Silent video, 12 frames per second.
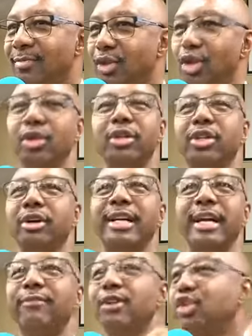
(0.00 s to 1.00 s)
You can turn
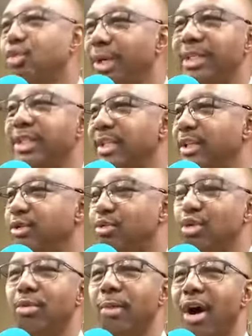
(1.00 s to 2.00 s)
every switch in this
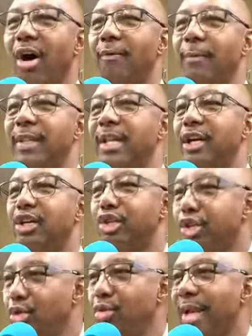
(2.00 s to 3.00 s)
room off, but there
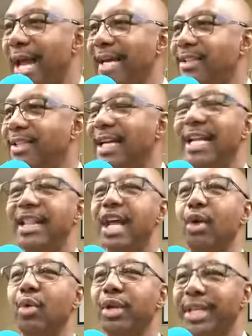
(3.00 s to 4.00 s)
are two lights
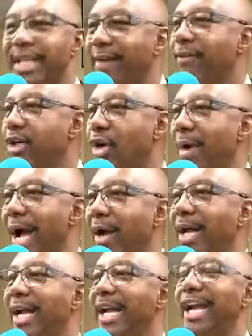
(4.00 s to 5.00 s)
that will never go
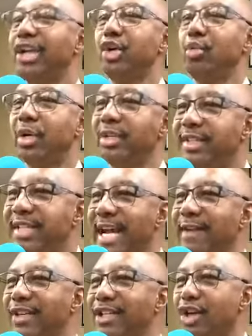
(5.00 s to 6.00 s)
out. And you will
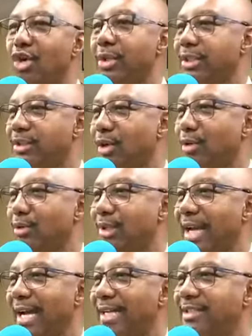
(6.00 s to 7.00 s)
never notice those
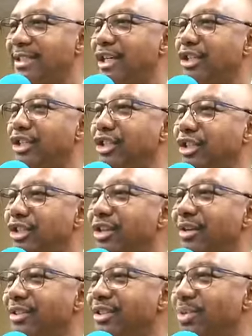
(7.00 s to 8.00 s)
lights until you
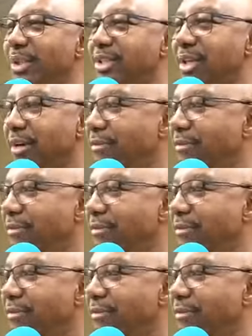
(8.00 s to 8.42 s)
turn the switch off.